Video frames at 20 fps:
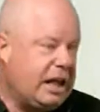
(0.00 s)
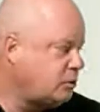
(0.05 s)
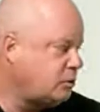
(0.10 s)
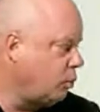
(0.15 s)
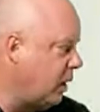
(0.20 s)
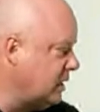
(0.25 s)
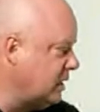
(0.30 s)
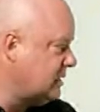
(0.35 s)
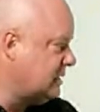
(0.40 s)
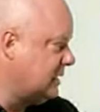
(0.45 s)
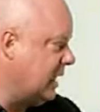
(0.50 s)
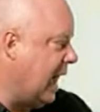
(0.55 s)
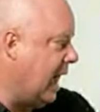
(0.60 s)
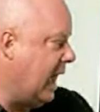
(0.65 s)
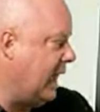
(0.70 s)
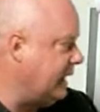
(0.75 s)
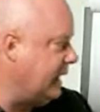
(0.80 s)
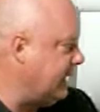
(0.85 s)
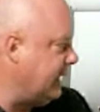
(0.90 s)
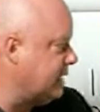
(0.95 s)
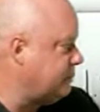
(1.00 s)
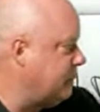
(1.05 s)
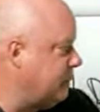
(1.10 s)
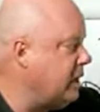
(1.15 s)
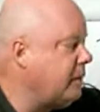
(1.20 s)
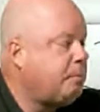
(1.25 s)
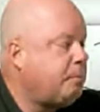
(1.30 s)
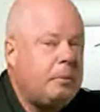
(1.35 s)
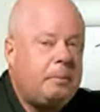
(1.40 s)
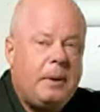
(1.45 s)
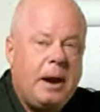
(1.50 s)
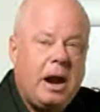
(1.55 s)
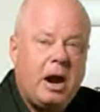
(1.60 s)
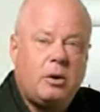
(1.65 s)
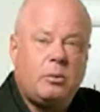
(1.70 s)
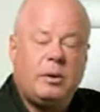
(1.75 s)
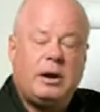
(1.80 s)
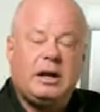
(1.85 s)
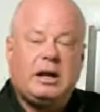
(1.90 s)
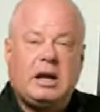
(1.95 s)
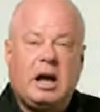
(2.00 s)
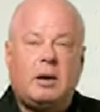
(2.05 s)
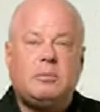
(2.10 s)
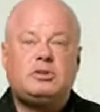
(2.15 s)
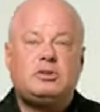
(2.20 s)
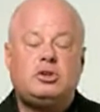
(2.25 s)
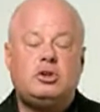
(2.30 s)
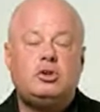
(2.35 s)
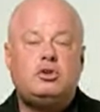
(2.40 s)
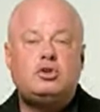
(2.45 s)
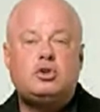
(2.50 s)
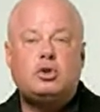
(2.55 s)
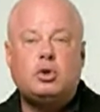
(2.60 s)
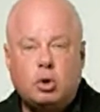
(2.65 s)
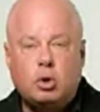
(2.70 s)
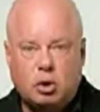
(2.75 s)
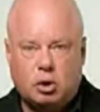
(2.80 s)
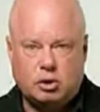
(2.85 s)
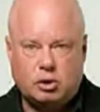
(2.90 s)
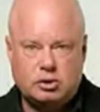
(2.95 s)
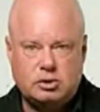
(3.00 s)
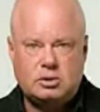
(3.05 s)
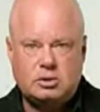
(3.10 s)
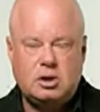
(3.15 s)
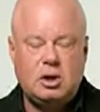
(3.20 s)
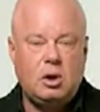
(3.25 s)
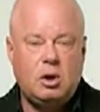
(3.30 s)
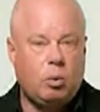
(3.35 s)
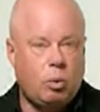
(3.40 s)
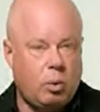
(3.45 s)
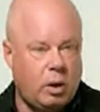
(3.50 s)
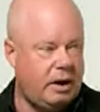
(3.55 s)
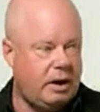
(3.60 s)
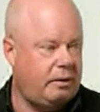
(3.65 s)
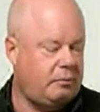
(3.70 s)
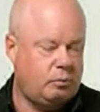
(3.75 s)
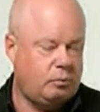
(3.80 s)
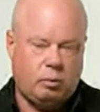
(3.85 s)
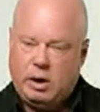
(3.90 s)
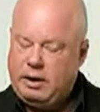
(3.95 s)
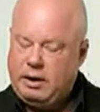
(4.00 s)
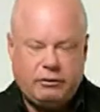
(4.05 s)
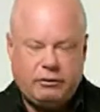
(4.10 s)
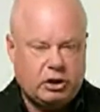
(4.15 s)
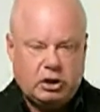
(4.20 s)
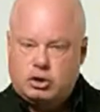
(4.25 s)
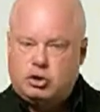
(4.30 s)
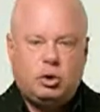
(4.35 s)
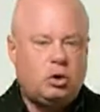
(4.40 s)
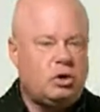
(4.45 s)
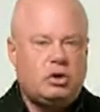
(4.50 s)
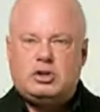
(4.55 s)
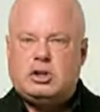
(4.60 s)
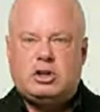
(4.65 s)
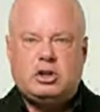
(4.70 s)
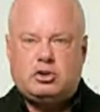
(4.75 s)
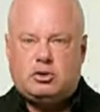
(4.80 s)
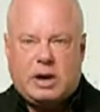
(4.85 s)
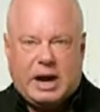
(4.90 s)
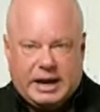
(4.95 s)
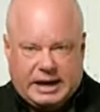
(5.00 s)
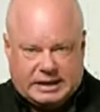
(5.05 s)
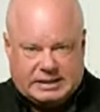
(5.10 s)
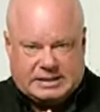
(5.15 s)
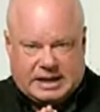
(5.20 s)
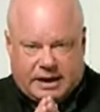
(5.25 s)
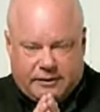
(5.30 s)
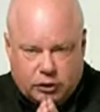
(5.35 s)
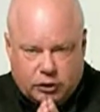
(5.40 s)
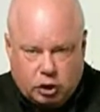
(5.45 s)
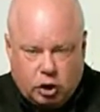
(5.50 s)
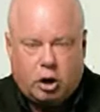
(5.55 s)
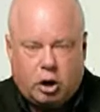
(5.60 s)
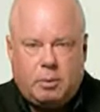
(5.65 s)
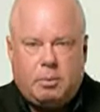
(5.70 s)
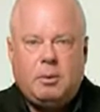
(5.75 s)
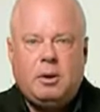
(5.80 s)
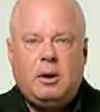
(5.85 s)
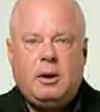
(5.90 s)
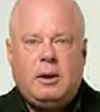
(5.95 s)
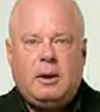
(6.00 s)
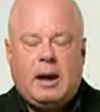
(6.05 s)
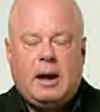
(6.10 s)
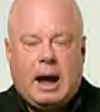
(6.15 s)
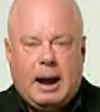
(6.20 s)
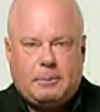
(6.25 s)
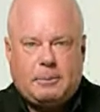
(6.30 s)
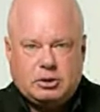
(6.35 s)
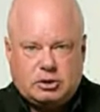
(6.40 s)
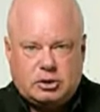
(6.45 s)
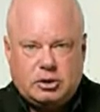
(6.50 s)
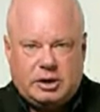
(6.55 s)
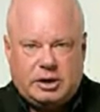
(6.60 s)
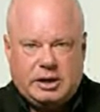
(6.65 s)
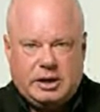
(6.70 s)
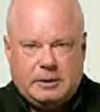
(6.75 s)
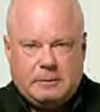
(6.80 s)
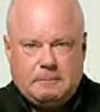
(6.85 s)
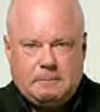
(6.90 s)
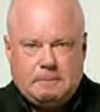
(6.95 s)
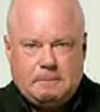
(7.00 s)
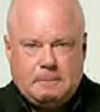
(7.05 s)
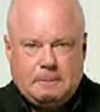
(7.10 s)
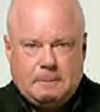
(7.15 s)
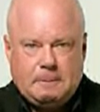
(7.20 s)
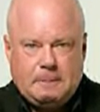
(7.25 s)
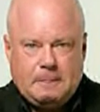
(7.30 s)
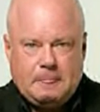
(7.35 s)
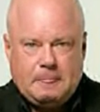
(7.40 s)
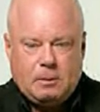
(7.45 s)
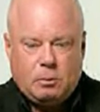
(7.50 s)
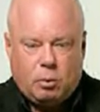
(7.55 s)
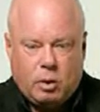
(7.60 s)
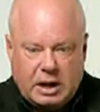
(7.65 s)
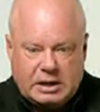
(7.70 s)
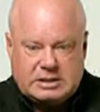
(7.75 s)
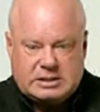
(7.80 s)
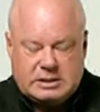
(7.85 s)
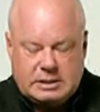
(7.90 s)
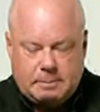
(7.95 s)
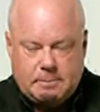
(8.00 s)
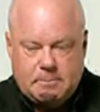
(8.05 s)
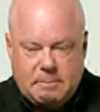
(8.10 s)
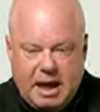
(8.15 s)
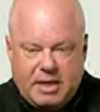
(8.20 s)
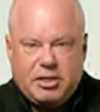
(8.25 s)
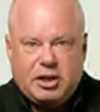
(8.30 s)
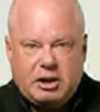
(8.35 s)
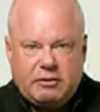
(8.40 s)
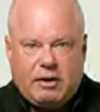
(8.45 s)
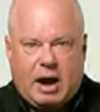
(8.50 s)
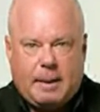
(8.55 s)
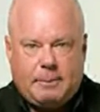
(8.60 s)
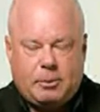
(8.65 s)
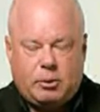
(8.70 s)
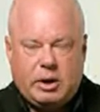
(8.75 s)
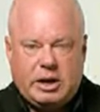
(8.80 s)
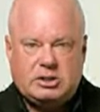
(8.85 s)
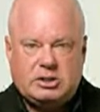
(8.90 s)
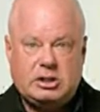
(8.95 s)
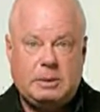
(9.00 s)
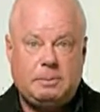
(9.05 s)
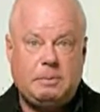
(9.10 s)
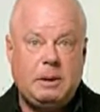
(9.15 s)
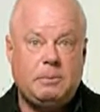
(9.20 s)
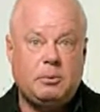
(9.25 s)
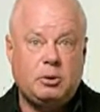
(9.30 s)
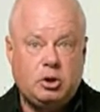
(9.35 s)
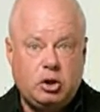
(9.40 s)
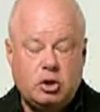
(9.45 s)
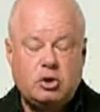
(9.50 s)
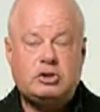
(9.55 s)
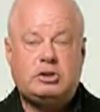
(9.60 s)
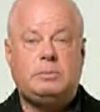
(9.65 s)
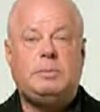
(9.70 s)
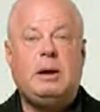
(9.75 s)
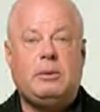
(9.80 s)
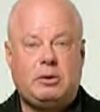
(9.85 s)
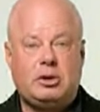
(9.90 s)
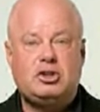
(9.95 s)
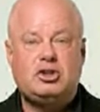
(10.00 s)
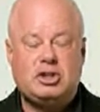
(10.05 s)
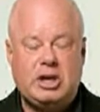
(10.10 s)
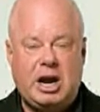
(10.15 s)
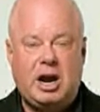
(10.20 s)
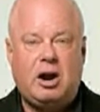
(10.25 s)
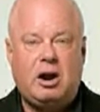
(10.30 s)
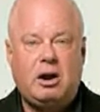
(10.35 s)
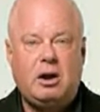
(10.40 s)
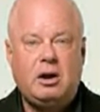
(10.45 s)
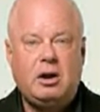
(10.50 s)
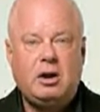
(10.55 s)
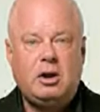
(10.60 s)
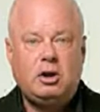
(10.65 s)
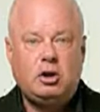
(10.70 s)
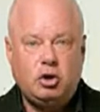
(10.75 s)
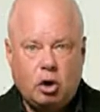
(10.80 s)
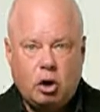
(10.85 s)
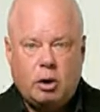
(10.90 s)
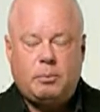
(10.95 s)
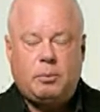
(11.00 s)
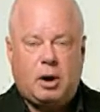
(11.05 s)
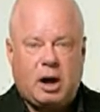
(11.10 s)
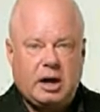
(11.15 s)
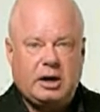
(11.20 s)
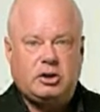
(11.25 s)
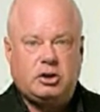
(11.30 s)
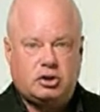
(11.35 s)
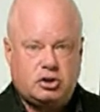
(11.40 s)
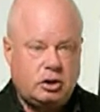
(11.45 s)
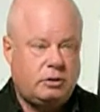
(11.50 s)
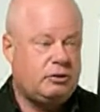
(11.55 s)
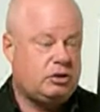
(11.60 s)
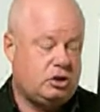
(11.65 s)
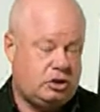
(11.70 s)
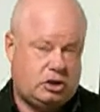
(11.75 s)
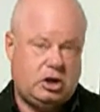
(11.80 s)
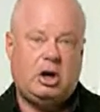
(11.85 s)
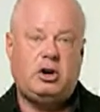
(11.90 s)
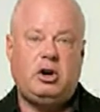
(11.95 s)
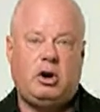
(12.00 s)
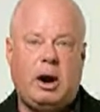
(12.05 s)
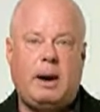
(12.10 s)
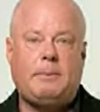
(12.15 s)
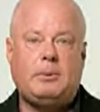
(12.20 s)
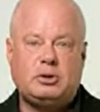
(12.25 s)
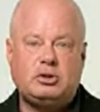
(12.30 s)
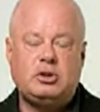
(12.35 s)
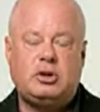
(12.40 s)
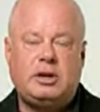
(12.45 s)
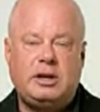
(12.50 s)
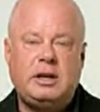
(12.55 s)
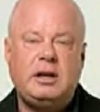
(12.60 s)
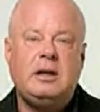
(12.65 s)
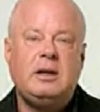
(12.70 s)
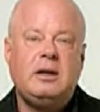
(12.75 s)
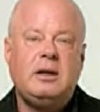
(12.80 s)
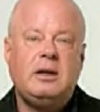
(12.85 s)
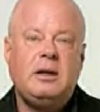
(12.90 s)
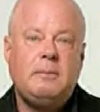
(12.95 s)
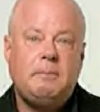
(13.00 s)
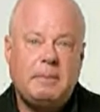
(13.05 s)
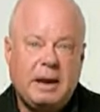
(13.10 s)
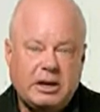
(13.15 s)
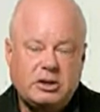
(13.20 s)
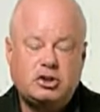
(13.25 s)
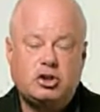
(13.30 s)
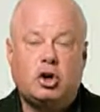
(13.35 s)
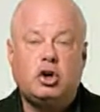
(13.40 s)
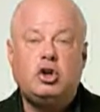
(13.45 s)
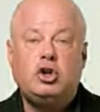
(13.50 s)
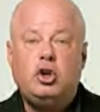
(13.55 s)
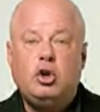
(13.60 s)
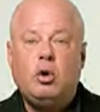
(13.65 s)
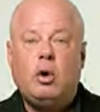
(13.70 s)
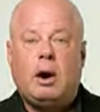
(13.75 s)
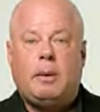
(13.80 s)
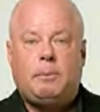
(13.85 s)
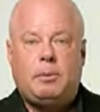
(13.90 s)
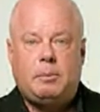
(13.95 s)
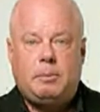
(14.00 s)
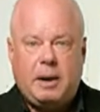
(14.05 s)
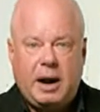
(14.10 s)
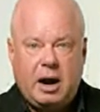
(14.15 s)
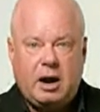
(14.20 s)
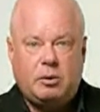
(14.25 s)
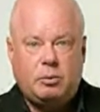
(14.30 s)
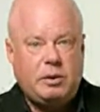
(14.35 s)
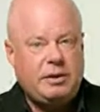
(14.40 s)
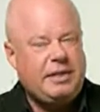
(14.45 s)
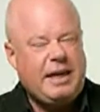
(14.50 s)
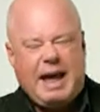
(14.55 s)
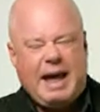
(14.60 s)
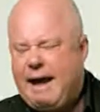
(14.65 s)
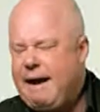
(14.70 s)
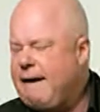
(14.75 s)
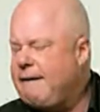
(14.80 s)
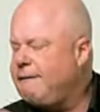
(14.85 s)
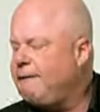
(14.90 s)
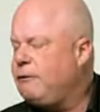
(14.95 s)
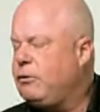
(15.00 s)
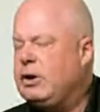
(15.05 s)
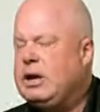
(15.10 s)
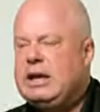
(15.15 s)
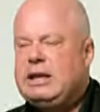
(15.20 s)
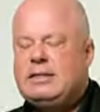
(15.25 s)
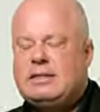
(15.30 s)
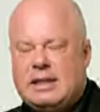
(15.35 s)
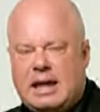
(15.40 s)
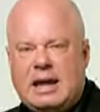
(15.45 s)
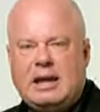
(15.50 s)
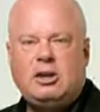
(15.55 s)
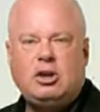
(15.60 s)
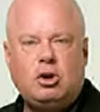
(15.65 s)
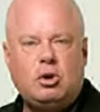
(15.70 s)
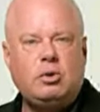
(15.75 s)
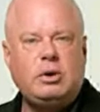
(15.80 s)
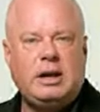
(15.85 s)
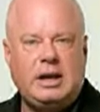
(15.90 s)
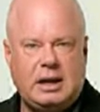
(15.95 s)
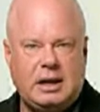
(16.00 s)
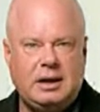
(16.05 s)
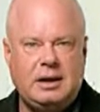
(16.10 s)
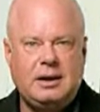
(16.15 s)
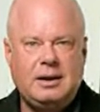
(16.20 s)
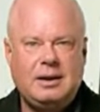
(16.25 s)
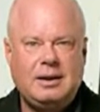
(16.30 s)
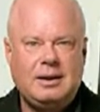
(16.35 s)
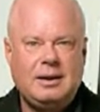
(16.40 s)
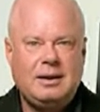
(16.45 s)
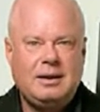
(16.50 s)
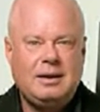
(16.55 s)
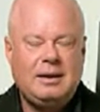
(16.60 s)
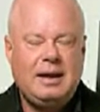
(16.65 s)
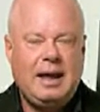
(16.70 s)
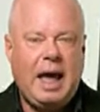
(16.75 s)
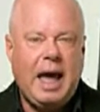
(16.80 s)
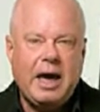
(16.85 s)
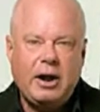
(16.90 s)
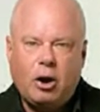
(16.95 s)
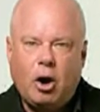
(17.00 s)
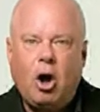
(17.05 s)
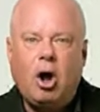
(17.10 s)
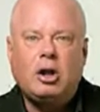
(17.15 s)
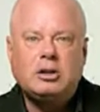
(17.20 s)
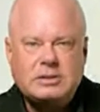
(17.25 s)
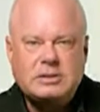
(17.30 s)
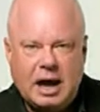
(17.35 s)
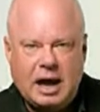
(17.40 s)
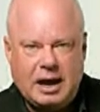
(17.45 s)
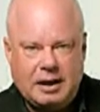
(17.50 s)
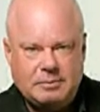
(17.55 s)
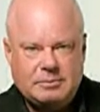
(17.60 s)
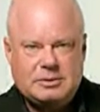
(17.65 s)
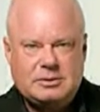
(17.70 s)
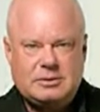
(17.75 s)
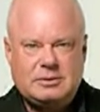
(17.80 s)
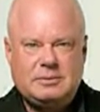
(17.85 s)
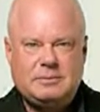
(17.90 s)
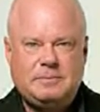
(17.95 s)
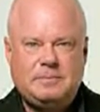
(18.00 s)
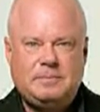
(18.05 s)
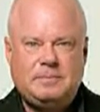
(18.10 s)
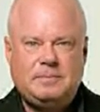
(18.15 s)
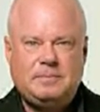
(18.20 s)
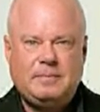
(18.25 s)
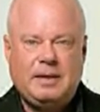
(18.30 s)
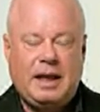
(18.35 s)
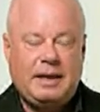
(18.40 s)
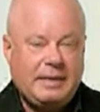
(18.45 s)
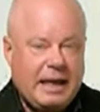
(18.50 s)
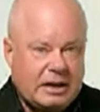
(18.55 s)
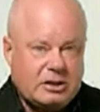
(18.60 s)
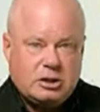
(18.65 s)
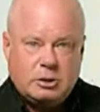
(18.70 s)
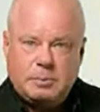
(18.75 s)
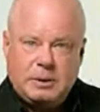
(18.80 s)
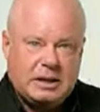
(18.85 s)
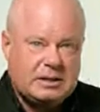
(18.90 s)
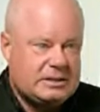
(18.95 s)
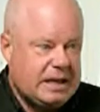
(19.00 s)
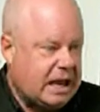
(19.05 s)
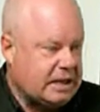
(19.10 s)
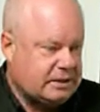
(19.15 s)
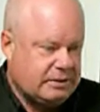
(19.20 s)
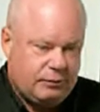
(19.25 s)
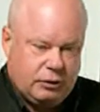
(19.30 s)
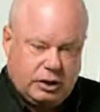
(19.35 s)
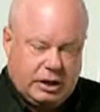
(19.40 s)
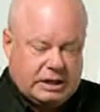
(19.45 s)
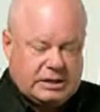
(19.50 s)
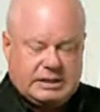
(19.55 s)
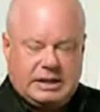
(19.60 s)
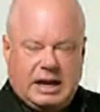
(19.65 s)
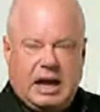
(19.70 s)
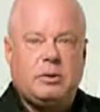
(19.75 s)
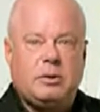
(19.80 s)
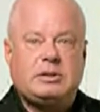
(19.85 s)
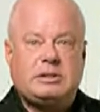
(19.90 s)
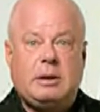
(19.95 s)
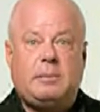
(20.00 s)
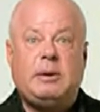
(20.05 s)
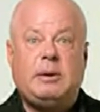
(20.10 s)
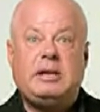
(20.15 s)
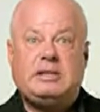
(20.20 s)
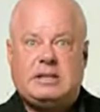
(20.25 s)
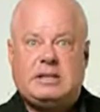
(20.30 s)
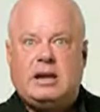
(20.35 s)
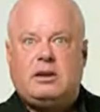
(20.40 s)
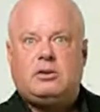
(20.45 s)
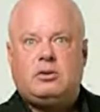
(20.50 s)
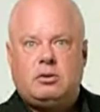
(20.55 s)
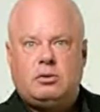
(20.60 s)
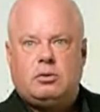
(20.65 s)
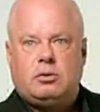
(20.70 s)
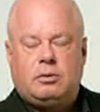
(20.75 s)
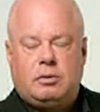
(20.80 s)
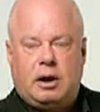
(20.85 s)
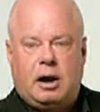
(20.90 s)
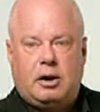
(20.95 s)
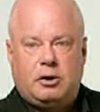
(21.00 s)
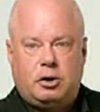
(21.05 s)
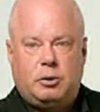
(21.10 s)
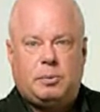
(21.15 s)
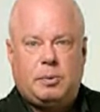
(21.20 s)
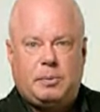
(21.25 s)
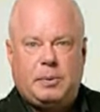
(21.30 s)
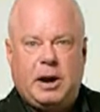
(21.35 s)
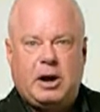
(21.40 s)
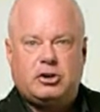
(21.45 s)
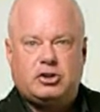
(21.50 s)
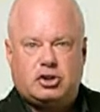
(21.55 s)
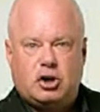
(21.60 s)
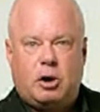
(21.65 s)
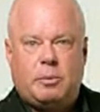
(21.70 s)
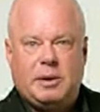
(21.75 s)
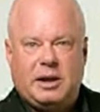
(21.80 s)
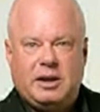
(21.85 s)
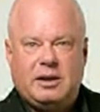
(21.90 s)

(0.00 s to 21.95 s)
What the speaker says: one side, is being prepared when it comes to tools. Whatever the tools of the trade inside of your opportunity, what's the method of operation that people use to be able to share your product or service, to share your opportunity? Make sure you are prepared with everything you need at all times. And that should be a test. If you get together with somebody, say, are you prepared? Show me.